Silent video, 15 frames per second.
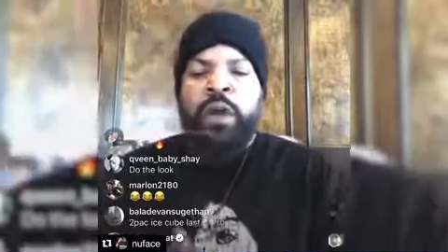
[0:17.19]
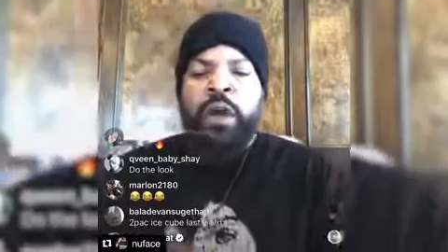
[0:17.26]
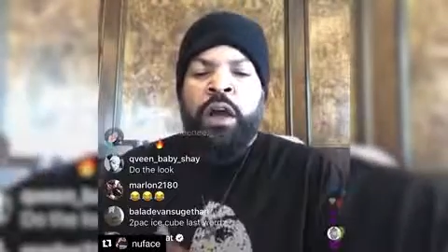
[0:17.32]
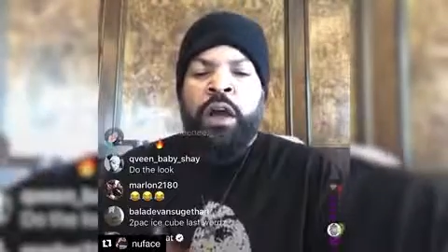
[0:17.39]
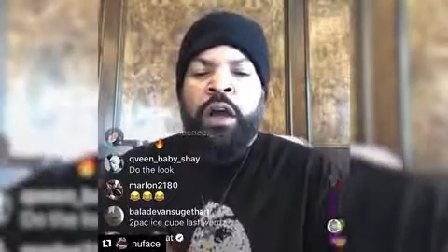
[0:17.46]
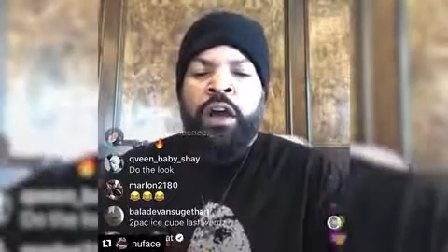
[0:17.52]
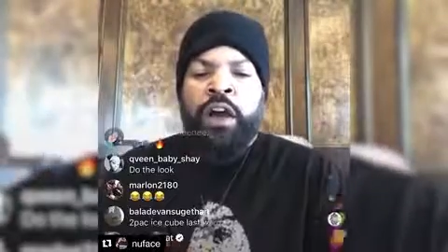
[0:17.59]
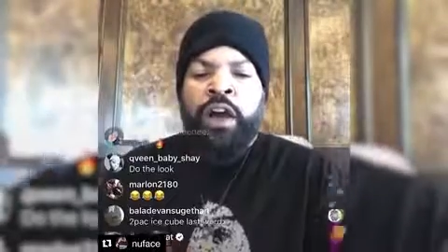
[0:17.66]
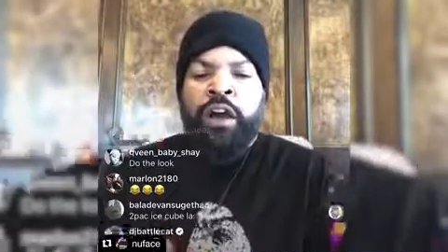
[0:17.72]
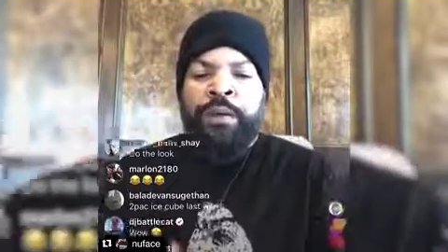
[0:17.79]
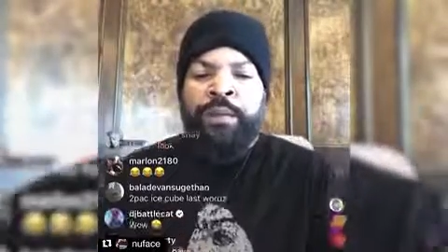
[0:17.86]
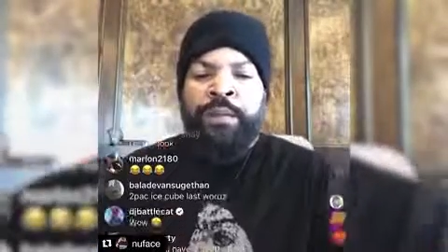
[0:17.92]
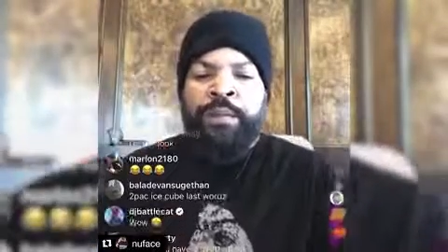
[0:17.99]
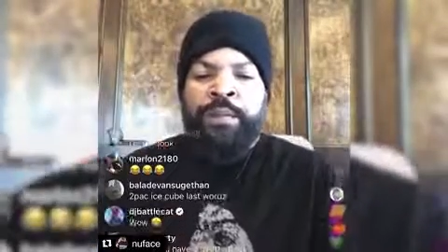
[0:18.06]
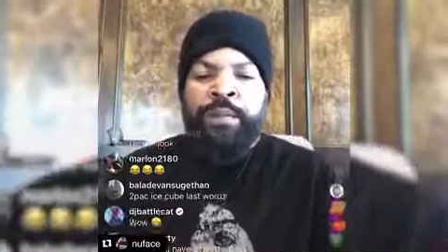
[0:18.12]

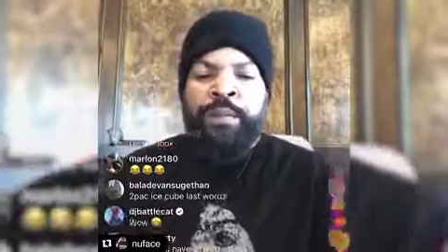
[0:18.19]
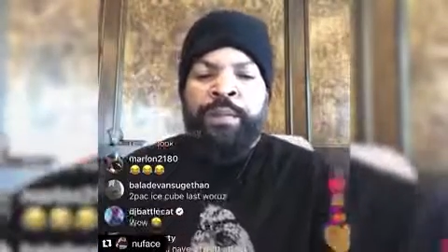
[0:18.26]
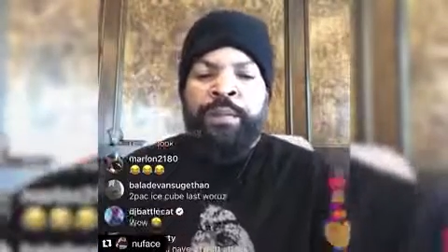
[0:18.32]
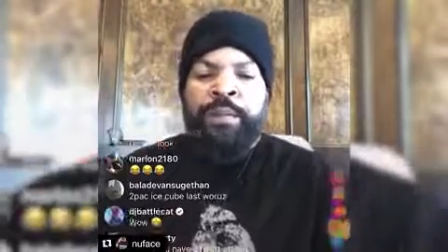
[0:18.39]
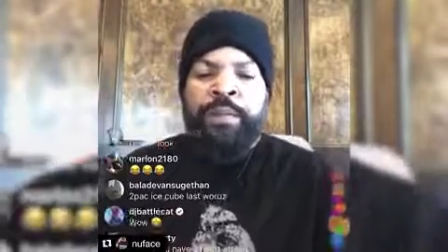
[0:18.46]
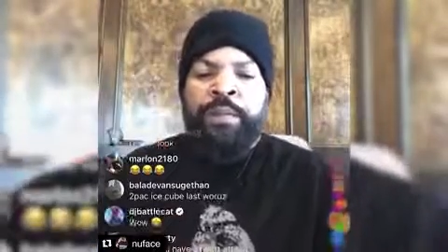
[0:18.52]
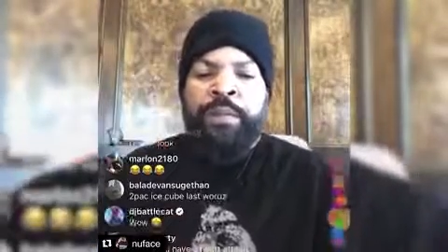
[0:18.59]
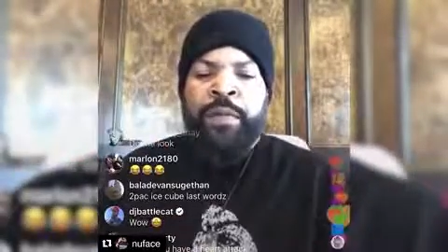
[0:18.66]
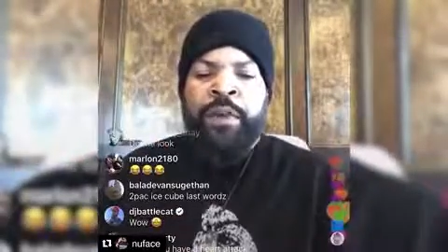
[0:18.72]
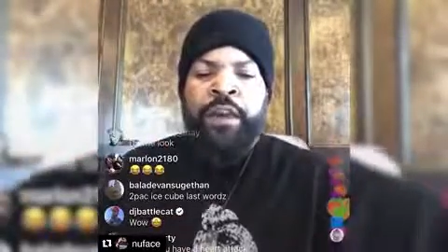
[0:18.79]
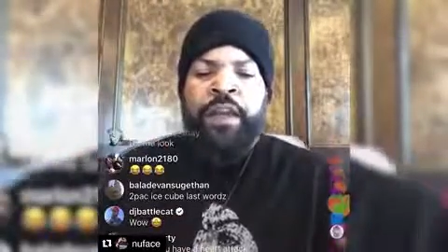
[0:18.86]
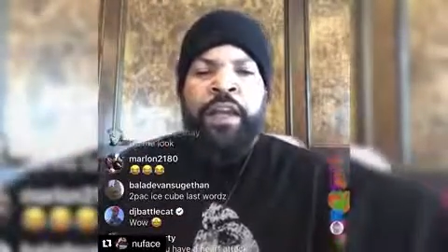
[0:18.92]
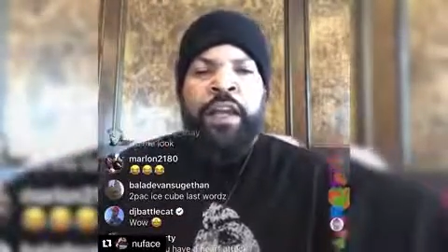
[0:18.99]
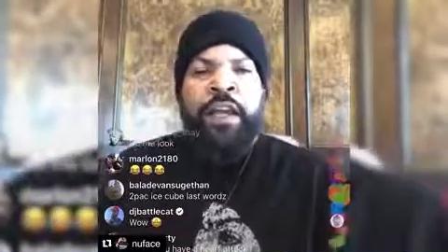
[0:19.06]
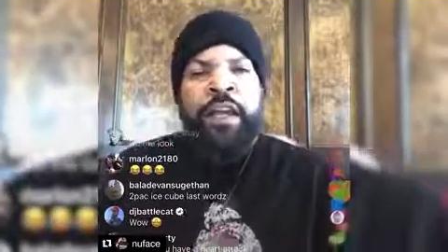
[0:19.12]
Um,
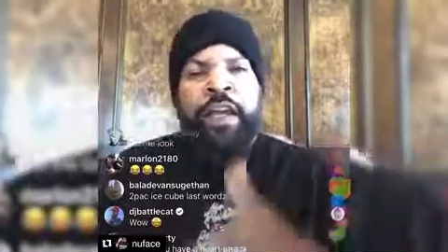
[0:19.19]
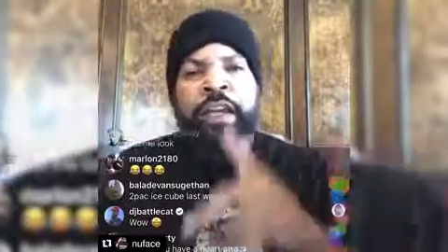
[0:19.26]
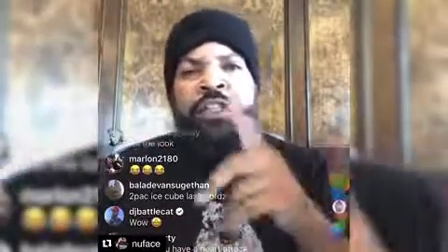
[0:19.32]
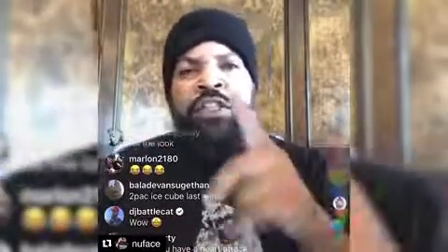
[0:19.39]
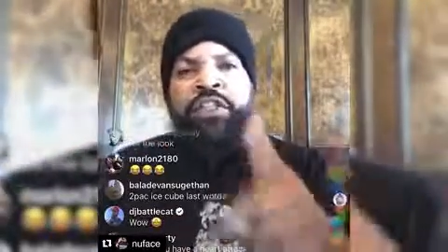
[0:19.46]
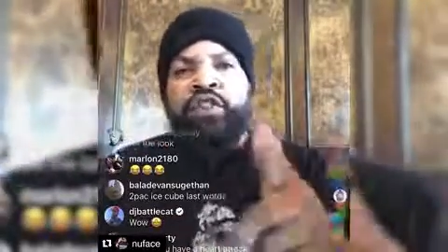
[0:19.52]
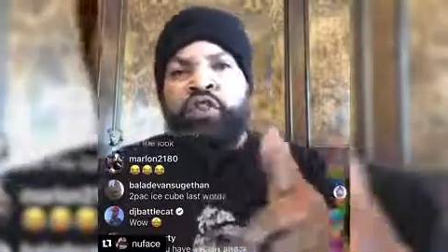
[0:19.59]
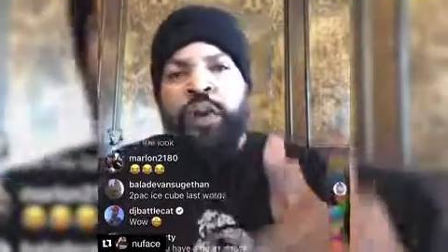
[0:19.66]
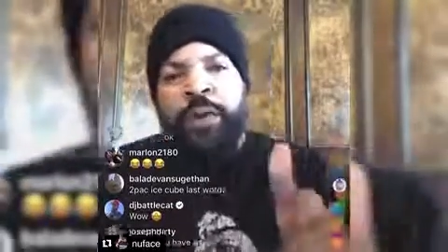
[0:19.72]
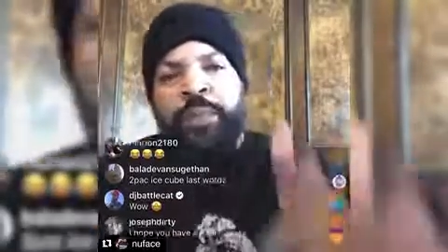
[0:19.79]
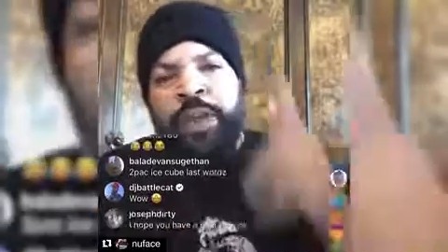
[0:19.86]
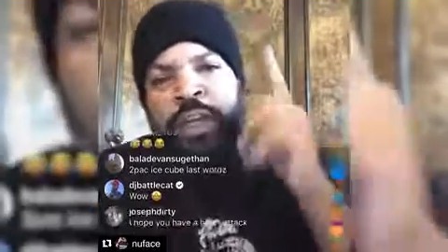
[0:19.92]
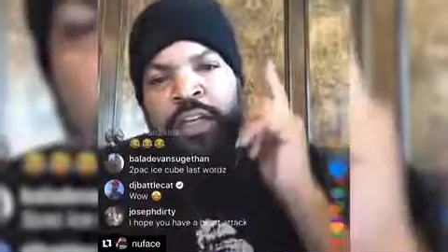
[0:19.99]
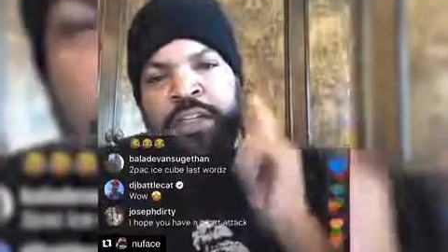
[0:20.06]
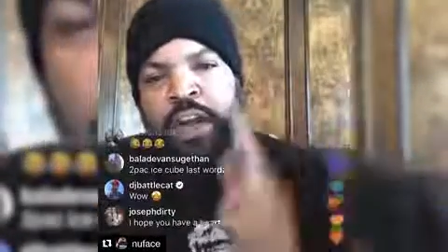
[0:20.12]
it's a trip
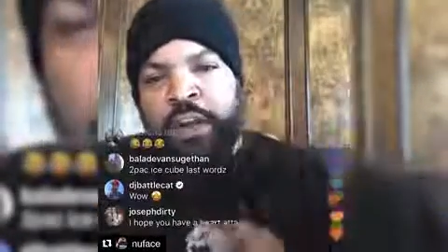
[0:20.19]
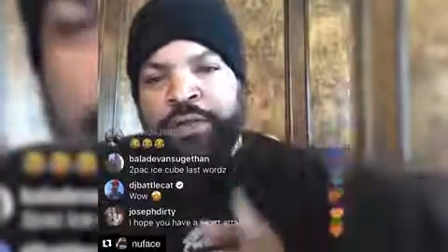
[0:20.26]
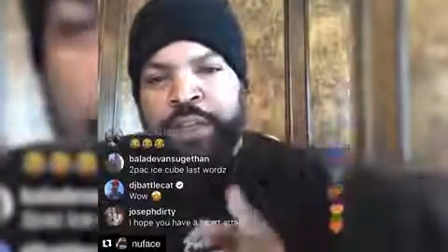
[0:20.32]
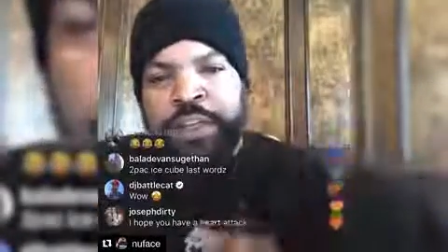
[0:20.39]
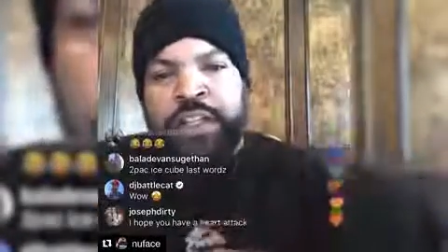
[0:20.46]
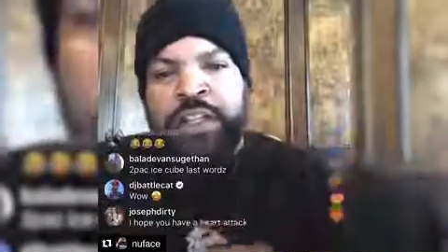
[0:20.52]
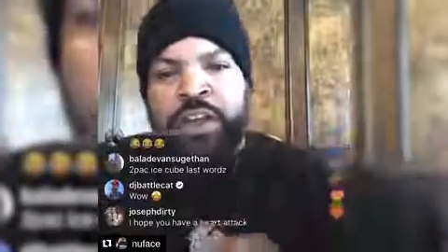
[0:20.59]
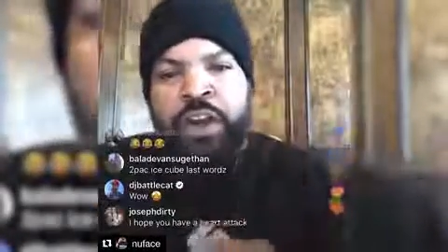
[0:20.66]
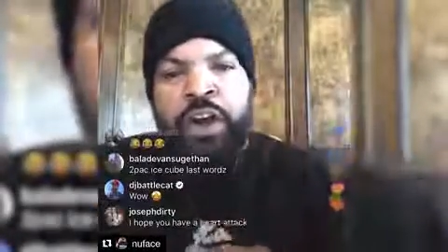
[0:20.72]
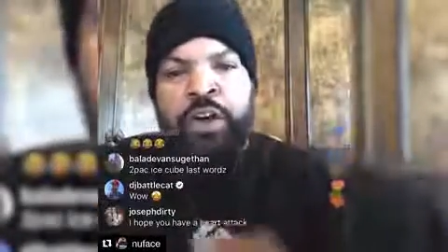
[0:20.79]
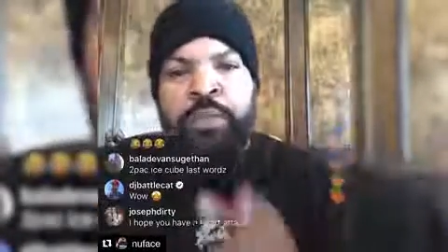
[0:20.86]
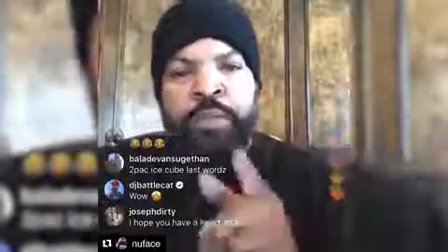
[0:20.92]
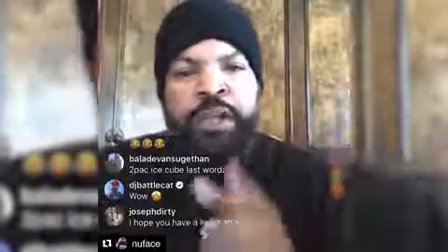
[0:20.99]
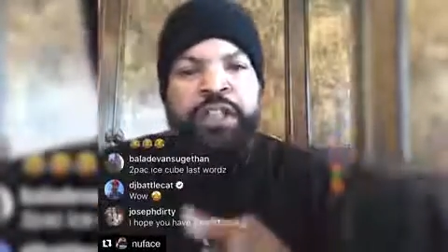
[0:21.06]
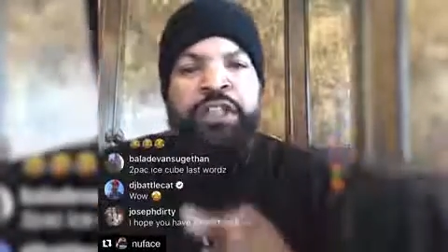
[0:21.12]
because off this
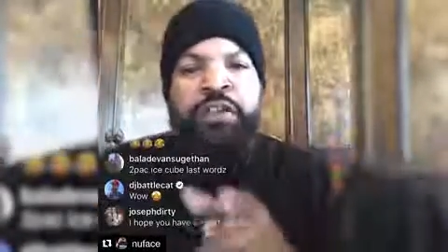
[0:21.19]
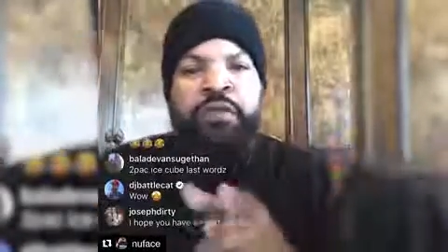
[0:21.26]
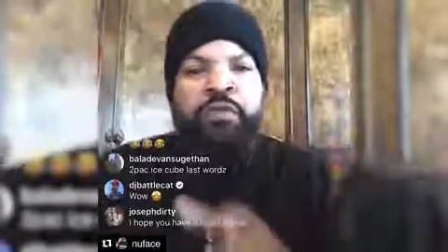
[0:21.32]
song, Mr.